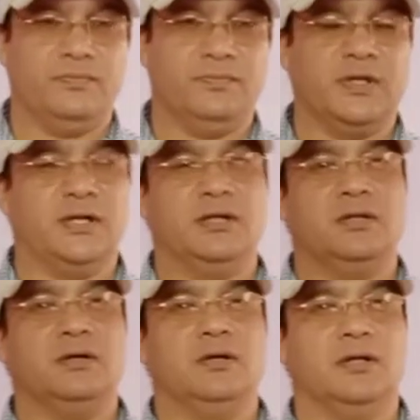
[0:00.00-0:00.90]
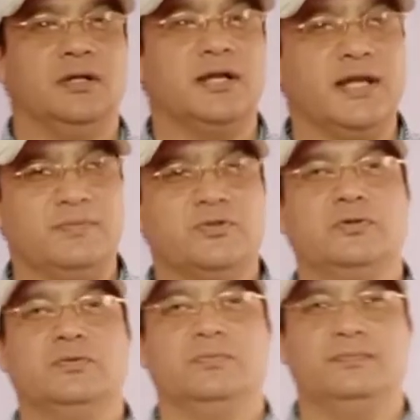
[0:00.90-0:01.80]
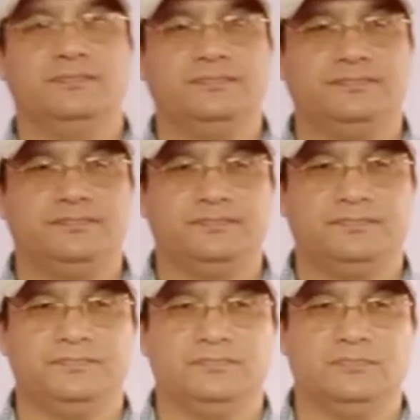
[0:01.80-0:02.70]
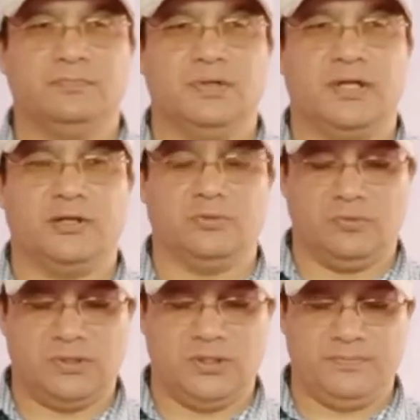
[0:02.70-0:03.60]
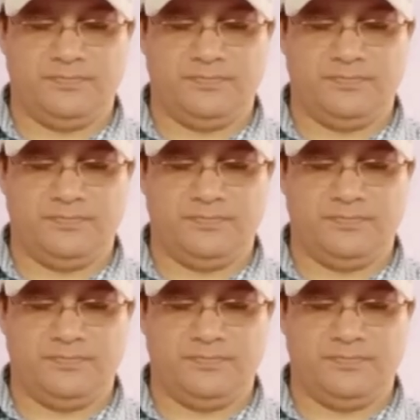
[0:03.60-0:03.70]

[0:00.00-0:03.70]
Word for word: There are other names too, like Noah,